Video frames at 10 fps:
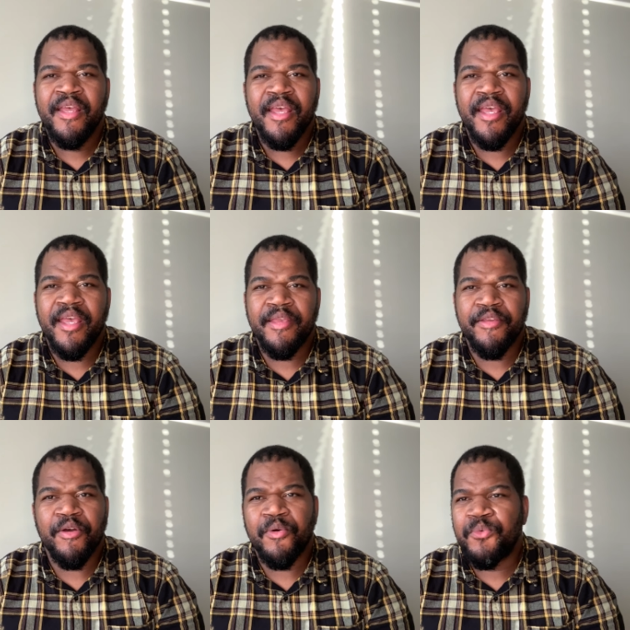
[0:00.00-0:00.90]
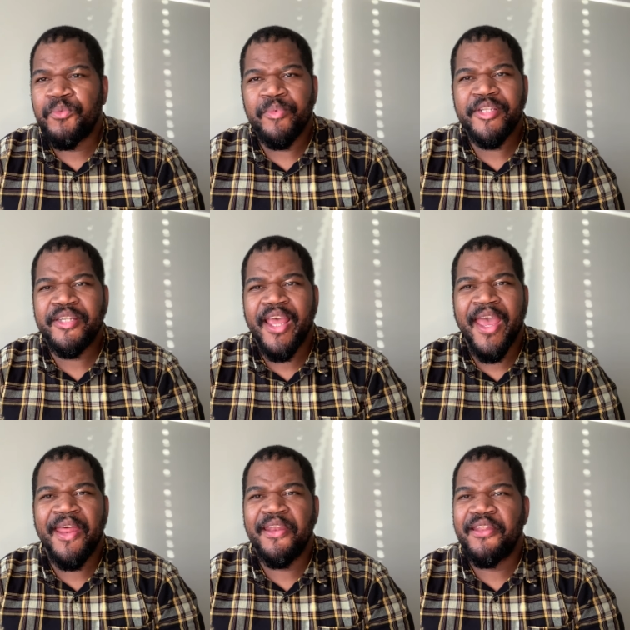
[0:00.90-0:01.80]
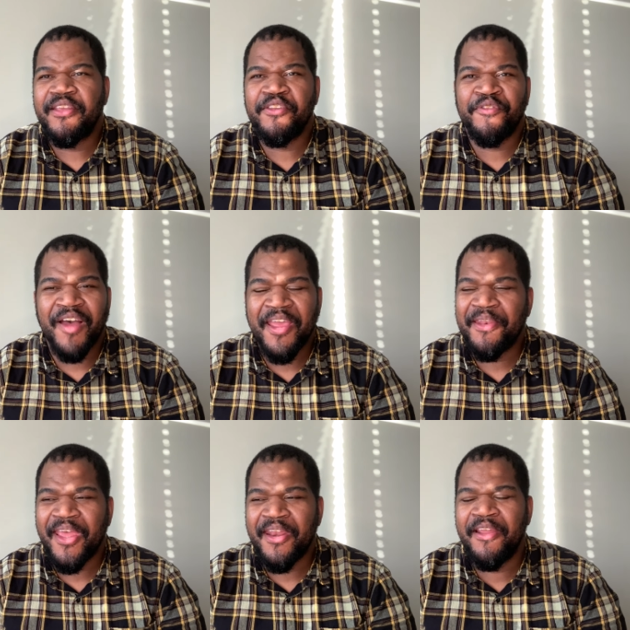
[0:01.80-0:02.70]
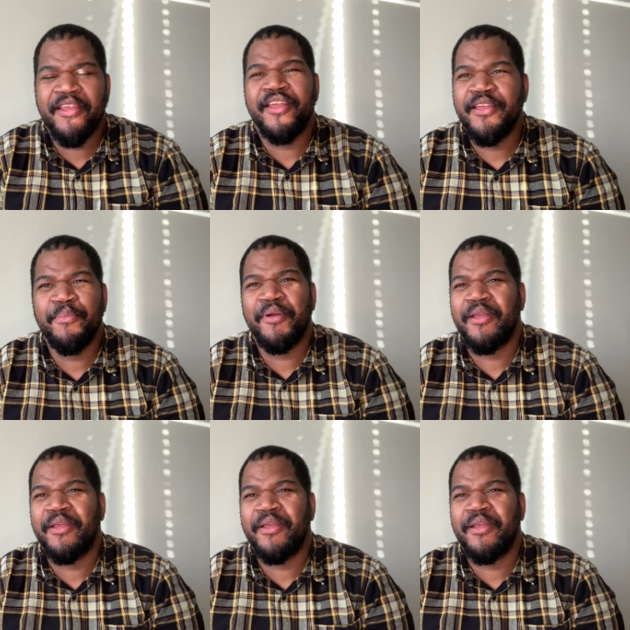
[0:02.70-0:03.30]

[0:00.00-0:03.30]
and, you know, recently had his fight that he